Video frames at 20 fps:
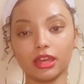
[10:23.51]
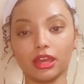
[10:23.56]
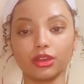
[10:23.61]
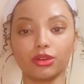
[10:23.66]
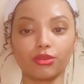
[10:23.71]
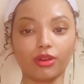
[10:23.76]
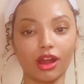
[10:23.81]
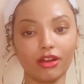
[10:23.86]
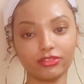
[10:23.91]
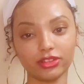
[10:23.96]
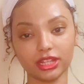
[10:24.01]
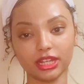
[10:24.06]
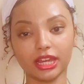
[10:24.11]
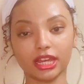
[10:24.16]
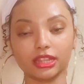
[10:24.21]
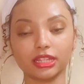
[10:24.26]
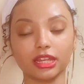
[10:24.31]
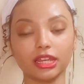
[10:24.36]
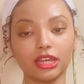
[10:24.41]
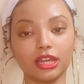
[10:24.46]
and groveling
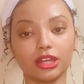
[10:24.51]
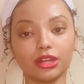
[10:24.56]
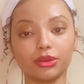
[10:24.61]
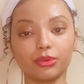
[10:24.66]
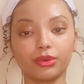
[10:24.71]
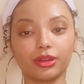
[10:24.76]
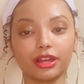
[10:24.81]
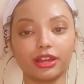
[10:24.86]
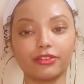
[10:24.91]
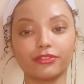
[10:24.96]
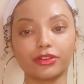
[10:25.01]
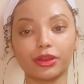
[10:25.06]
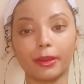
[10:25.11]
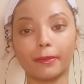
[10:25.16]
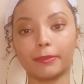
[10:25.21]
at the end or whatever,